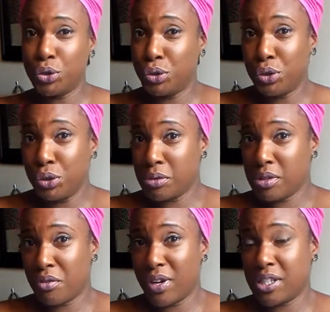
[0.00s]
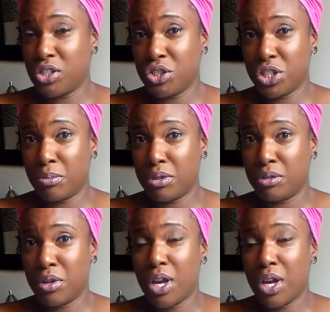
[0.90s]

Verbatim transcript: do you use sulfates in your shampoo?